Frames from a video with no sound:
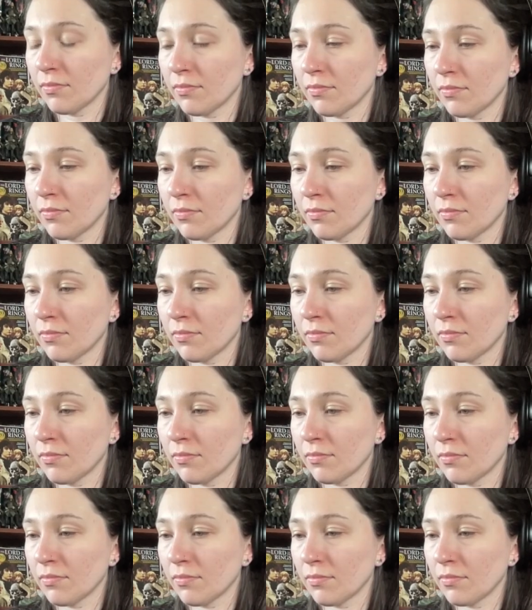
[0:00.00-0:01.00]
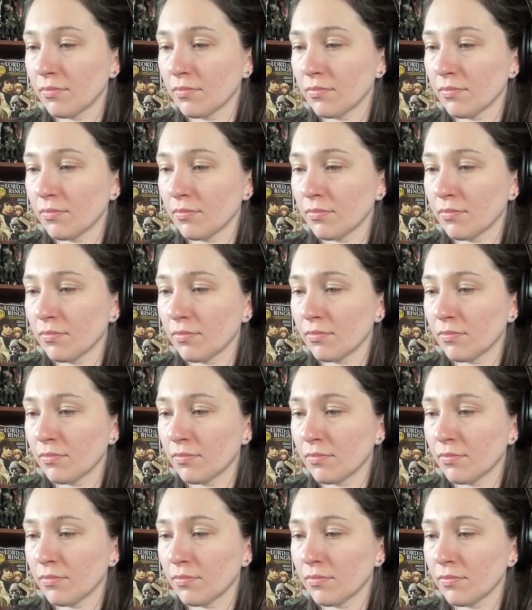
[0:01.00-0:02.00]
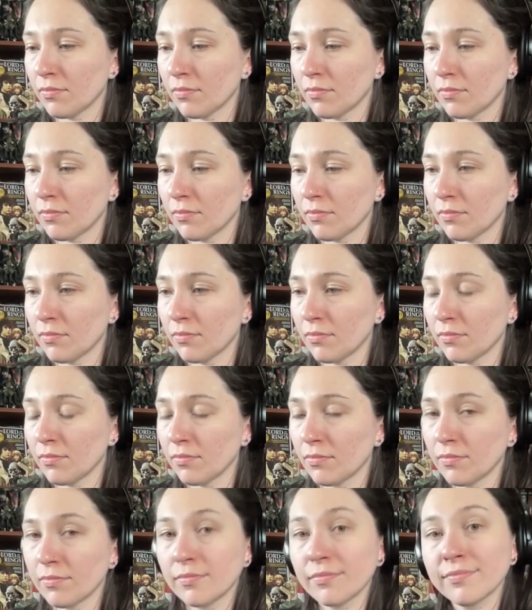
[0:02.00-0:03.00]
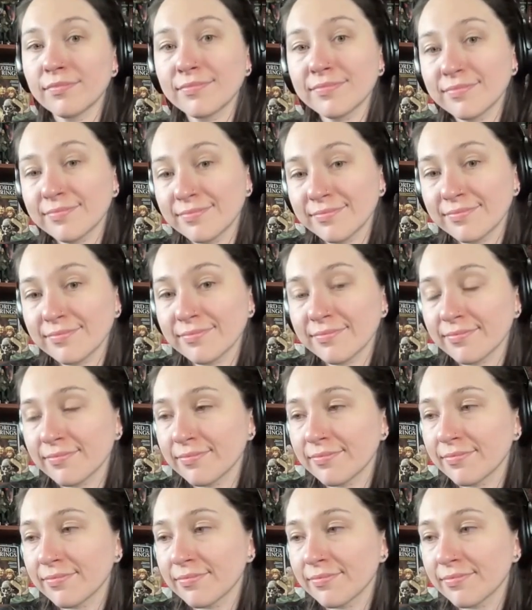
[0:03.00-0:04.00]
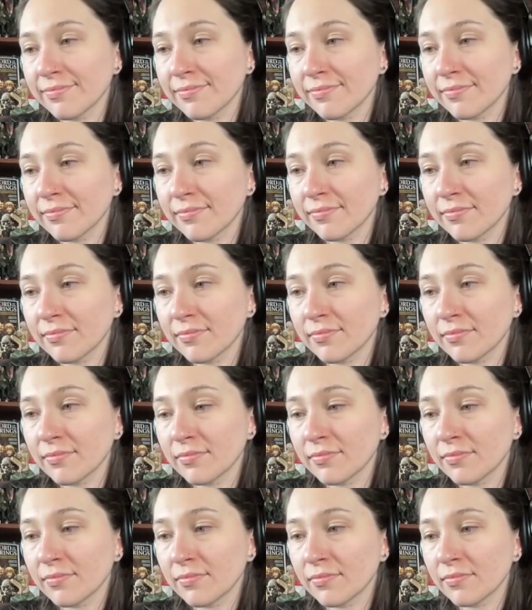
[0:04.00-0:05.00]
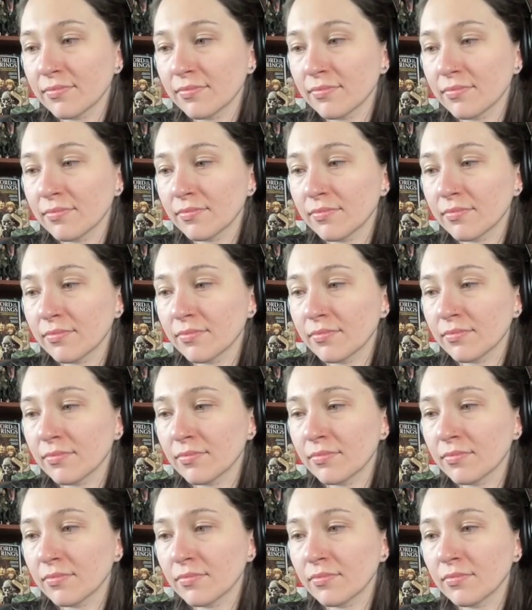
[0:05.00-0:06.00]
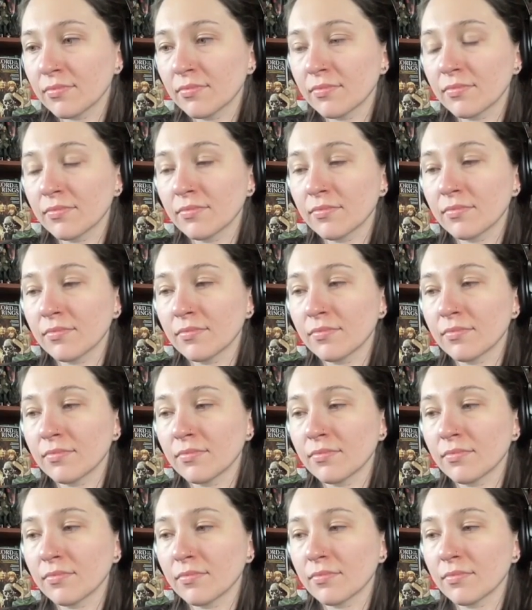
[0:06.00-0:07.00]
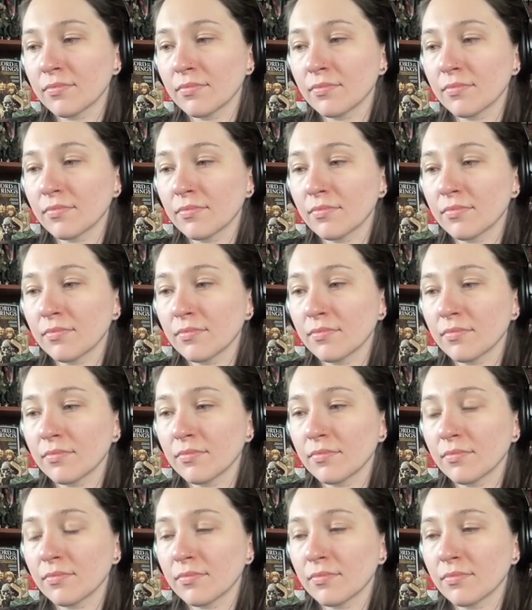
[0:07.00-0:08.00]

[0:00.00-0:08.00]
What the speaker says: [no speech]